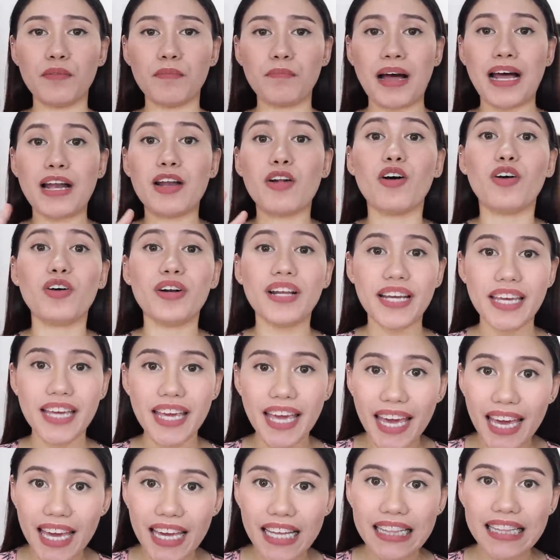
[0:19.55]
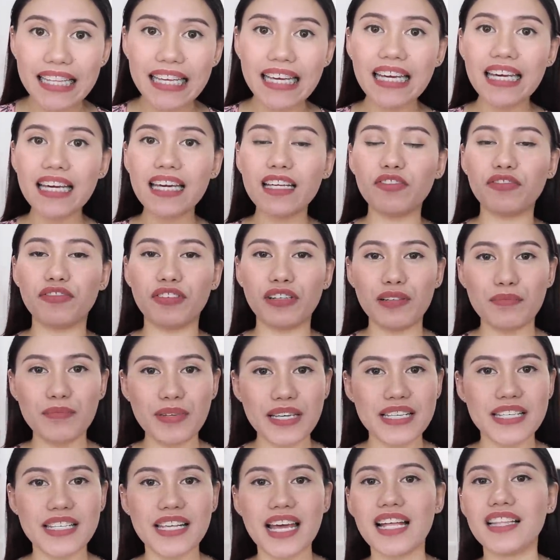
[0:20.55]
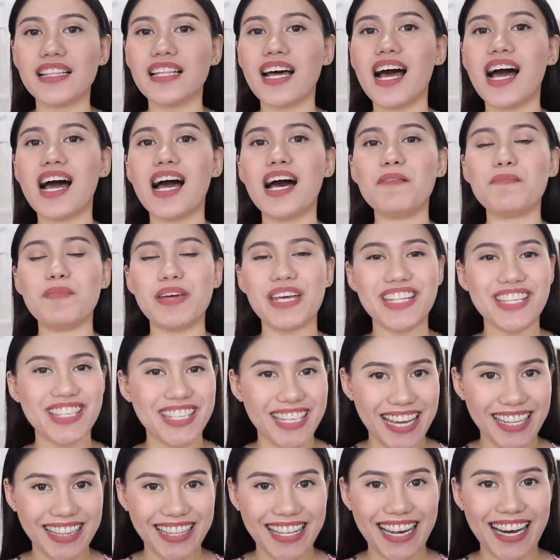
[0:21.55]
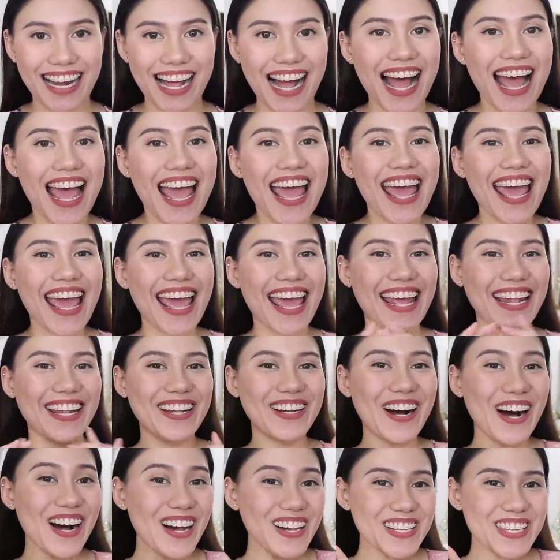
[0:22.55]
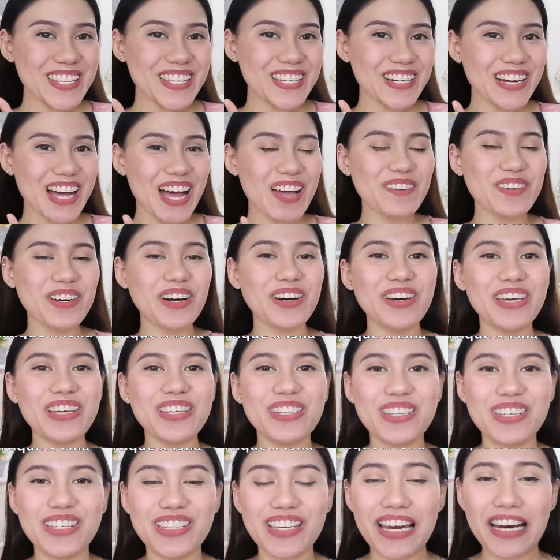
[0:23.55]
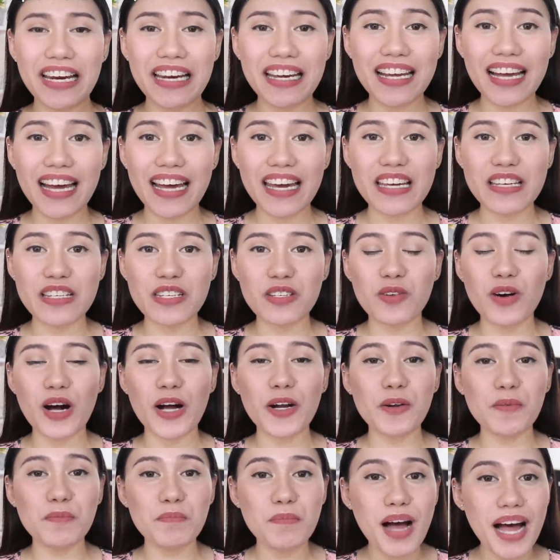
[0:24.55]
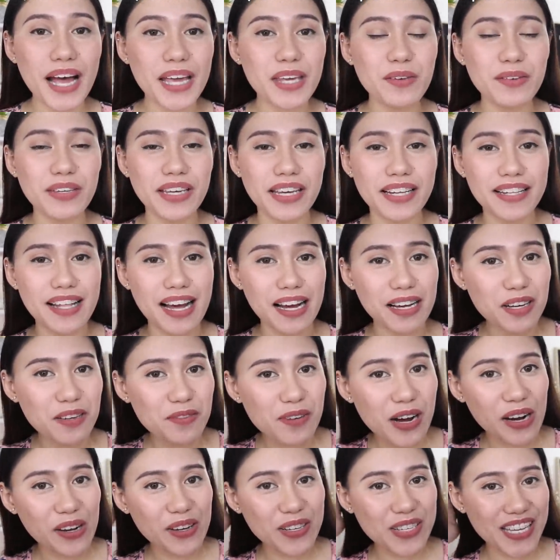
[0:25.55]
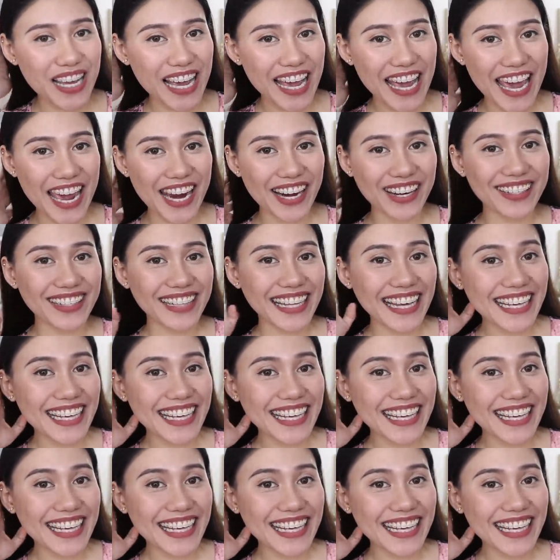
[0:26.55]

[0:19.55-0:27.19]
paano ako nag-edit, filming setup, etc. And also, I'm going to share guys kung ano ba yung ginagawa ko sa hair